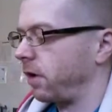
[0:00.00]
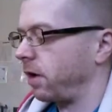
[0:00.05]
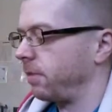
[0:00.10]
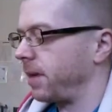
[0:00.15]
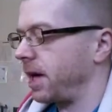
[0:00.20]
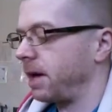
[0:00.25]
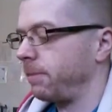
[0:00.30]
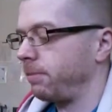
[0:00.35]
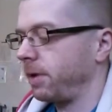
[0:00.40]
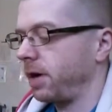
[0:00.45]
all
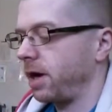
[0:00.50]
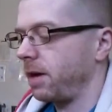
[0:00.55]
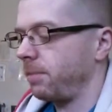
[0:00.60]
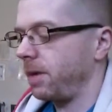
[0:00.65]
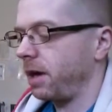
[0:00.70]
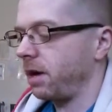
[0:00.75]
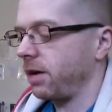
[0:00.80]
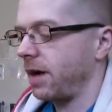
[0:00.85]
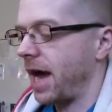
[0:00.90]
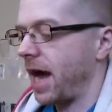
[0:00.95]
men by a
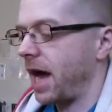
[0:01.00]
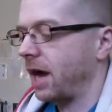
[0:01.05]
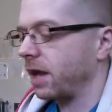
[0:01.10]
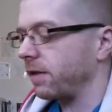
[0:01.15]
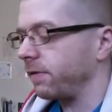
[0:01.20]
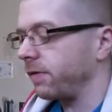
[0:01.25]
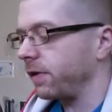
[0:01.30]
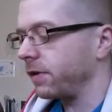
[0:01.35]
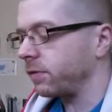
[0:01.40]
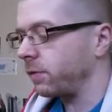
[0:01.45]
mere
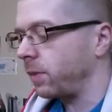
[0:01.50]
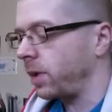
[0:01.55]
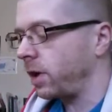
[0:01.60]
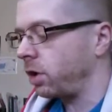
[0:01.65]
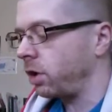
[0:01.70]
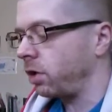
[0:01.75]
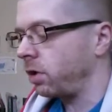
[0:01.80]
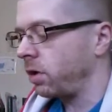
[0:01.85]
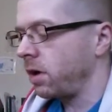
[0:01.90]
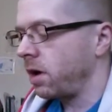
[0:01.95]
act of his
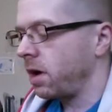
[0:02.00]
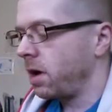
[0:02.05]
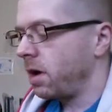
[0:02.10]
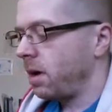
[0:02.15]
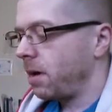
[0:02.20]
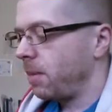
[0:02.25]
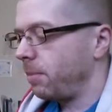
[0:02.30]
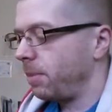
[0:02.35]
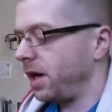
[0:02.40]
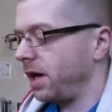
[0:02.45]
will,
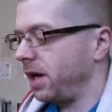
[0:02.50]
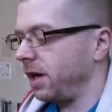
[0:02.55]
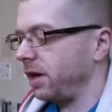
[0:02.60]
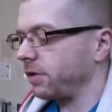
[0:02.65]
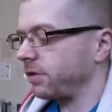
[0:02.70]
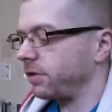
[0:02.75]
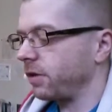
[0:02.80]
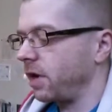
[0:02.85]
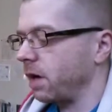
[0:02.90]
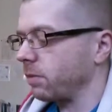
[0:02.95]
but he
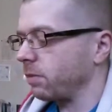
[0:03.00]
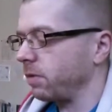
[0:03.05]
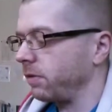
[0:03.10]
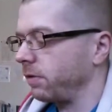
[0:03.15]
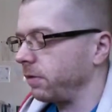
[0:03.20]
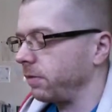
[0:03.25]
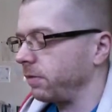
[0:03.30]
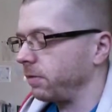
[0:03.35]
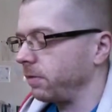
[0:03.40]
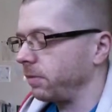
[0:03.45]
has not,
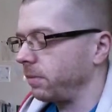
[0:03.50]
re,